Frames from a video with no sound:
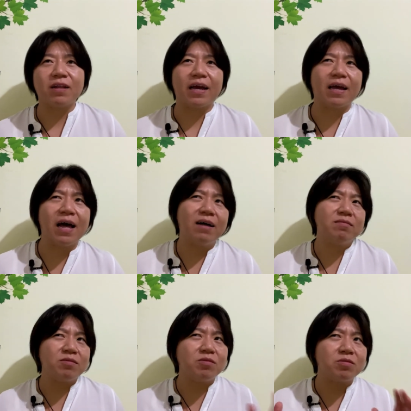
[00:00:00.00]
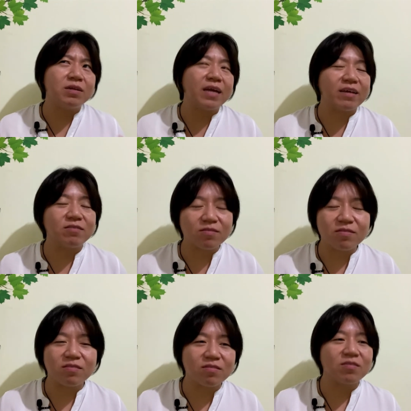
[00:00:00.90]
Like, you know, in
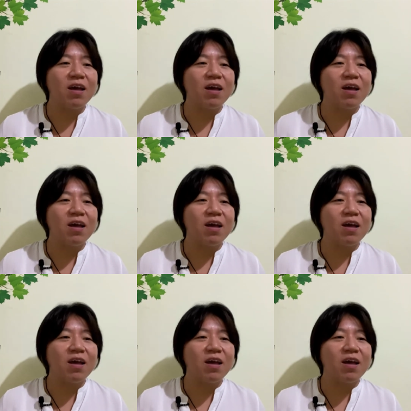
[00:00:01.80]
existence,